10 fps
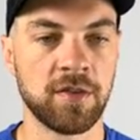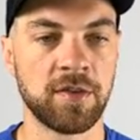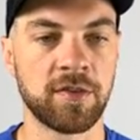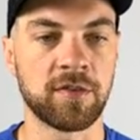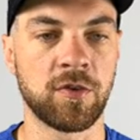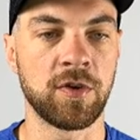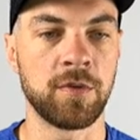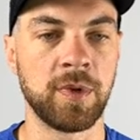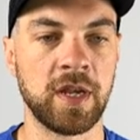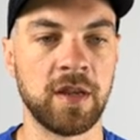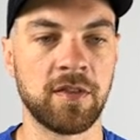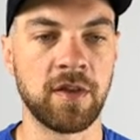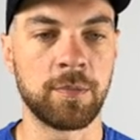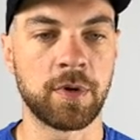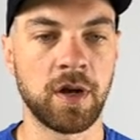This is going to be the
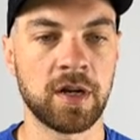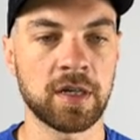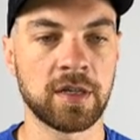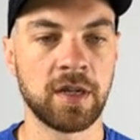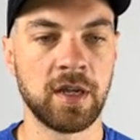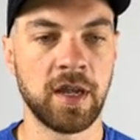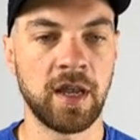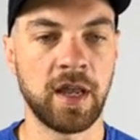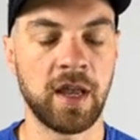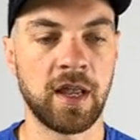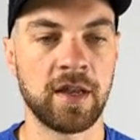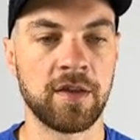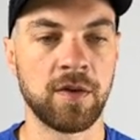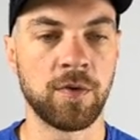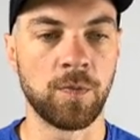product and
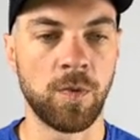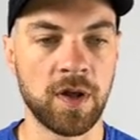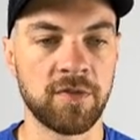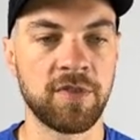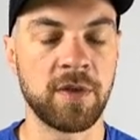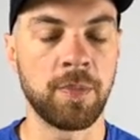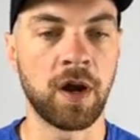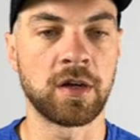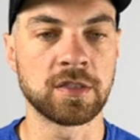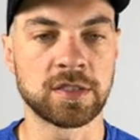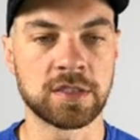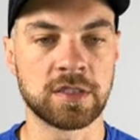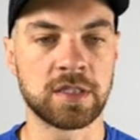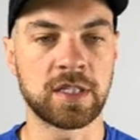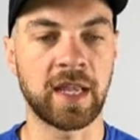one of the parts
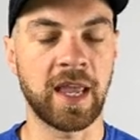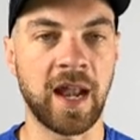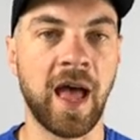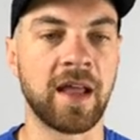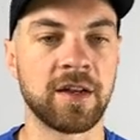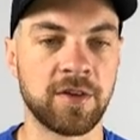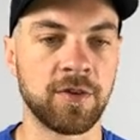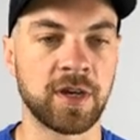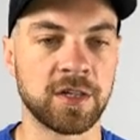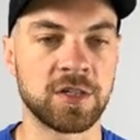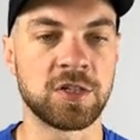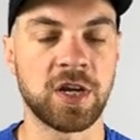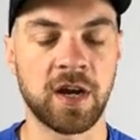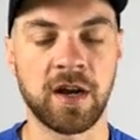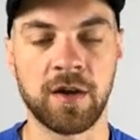that get added to a kitchen
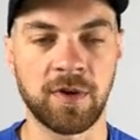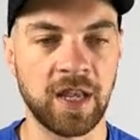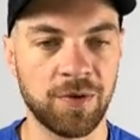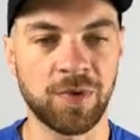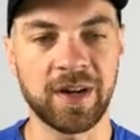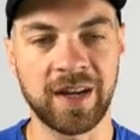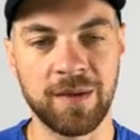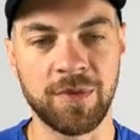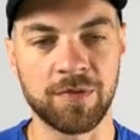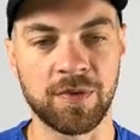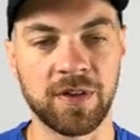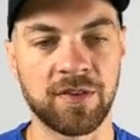chair. And again, we're going to keep this really